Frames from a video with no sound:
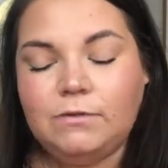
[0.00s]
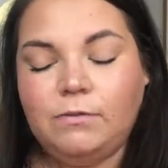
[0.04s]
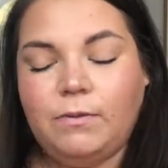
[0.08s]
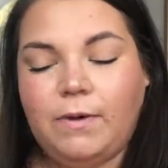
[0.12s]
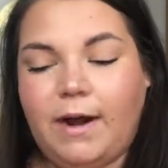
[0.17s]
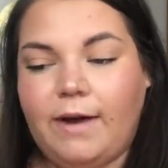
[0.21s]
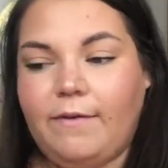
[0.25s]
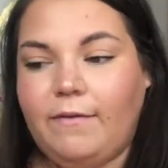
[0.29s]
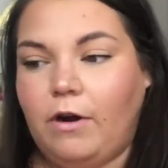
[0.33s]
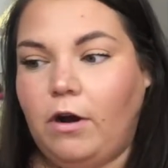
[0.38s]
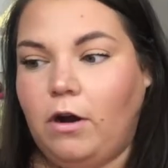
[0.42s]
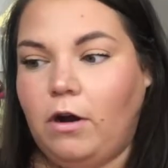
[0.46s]

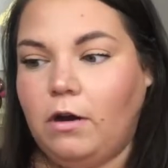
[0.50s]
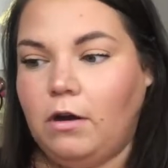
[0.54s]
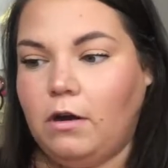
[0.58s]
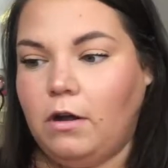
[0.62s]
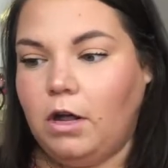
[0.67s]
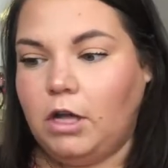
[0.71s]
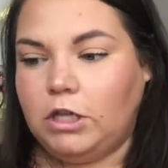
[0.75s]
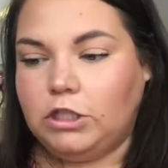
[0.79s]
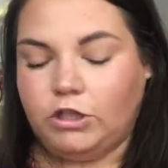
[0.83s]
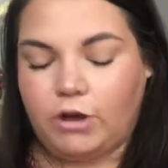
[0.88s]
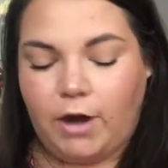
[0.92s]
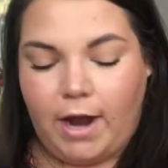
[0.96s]
Whatever,
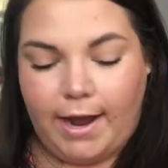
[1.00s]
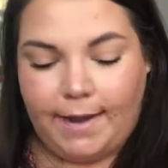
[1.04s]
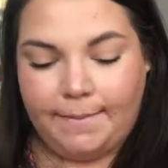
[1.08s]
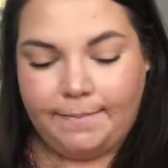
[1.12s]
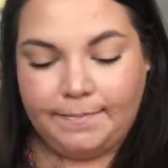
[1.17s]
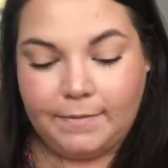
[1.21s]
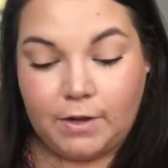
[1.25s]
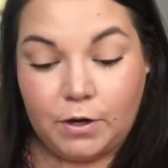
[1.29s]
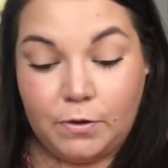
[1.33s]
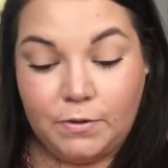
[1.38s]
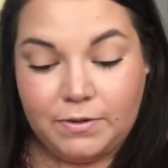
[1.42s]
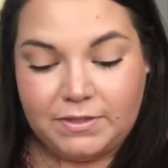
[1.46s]
I'll try.
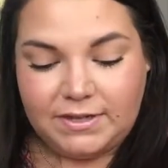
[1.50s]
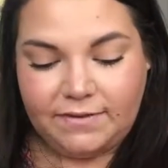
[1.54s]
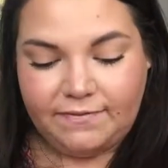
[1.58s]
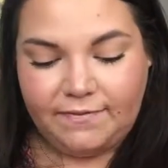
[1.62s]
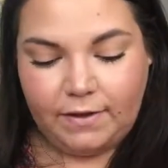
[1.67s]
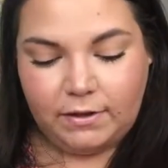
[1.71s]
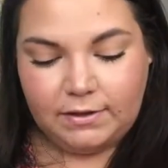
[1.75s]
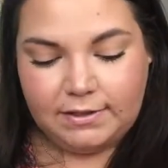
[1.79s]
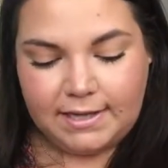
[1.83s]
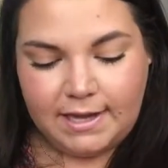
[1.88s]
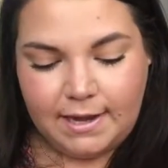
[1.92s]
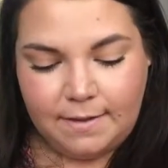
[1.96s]
Ooh, it's a
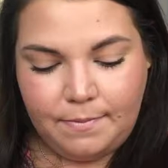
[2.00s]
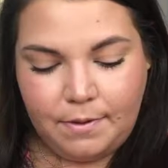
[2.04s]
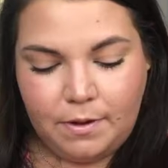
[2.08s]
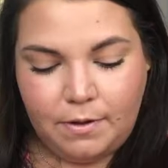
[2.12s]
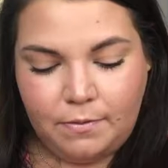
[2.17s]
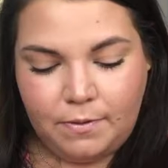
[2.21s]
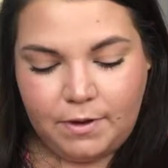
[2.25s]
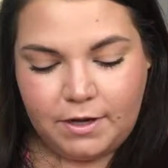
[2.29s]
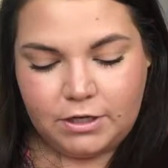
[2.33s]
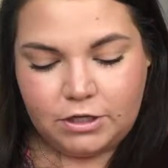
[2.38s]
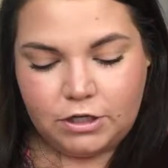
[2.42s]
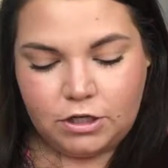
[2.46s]
felt tip,
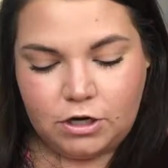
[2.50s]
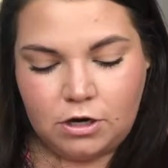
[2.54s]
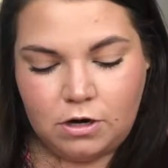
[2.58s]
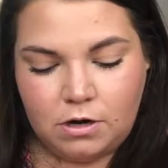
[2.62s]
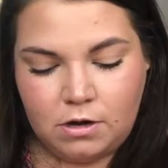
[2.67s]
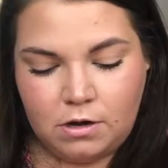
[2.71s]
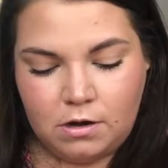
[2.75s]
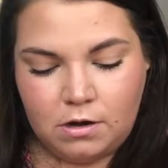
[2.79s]
which